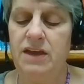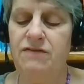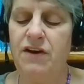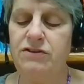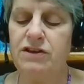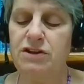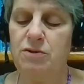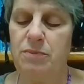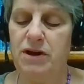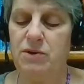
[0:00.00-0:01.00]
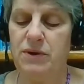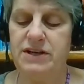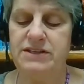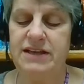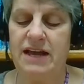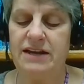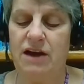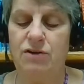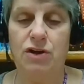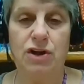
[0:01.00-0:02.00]
He felt a little better when he sat
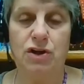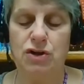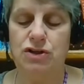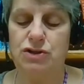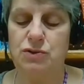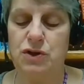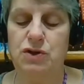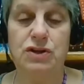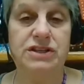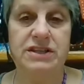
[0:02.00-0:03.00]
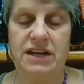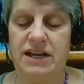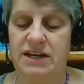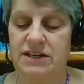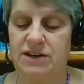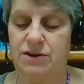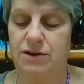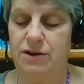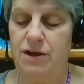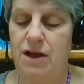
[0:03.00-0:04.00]
down on a good to a good Sunday
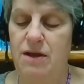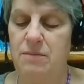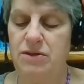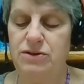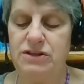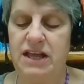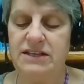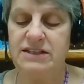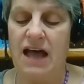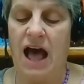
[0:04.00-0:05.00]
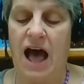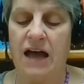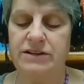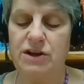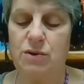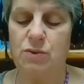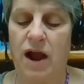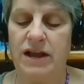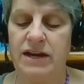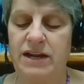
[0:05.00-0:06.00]
dinner. Mother sliced the hot
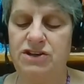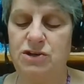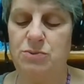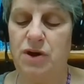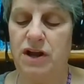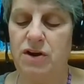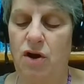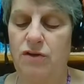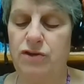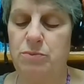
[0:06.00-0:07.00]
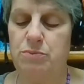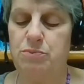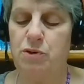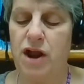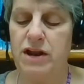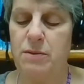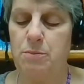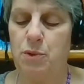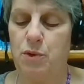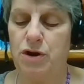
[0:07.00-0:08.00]
Ryan engine bread on the bread
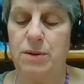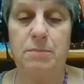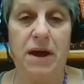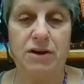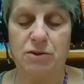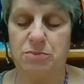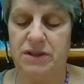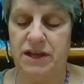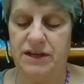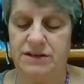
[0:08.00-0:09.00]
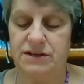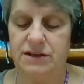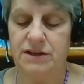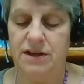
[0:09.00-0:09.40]
board by her plate.